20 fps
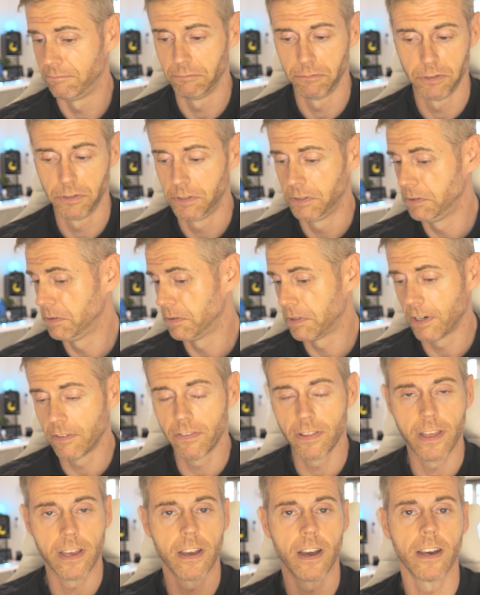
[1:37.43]
do
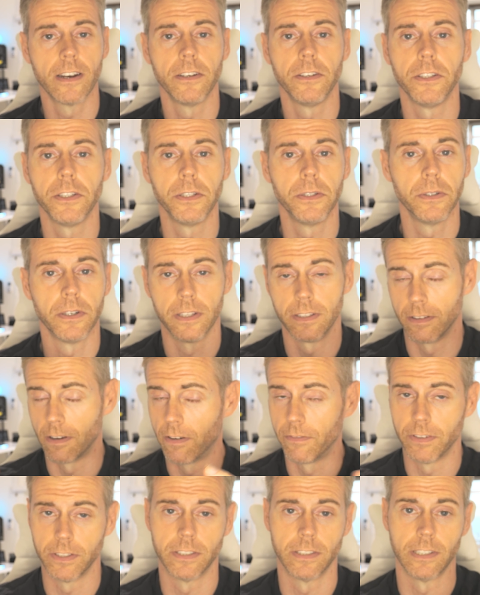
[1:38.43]
whatever they gotta do, and
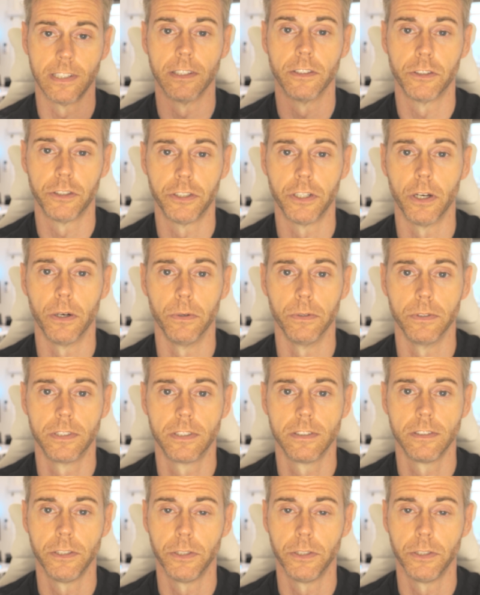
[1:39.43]
obviously it shows.